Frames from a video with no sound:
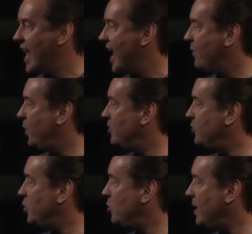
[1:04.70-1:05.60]
if we
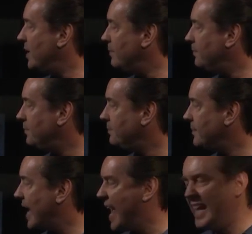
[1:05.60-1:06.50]
zoom in
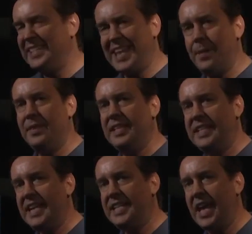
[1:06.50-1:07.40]
and examine the
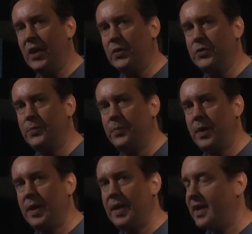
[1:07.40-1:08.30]
details,
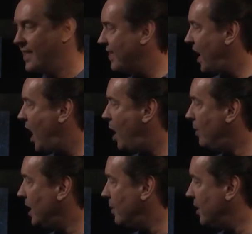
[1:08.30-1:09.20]
then the
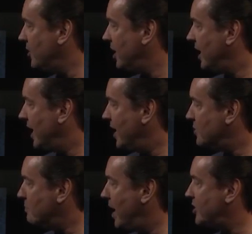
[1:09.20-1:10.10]
Hubble image
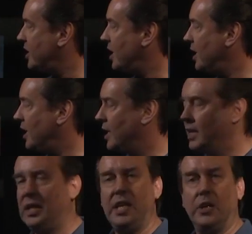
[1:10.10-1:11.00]
is much
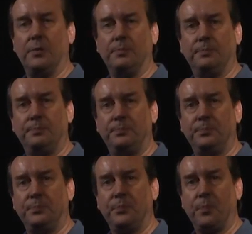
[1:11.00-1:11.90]
cleaner.
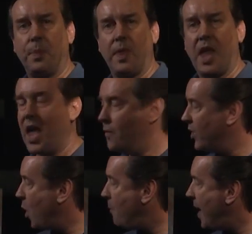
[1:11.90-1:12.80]

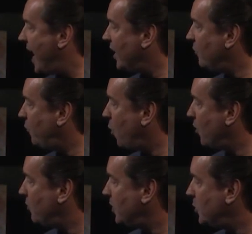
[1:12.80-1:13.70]
We go back and
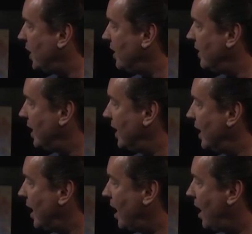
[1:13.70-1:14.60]
forth between the
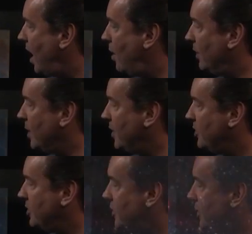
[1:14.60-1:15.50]
Hubble image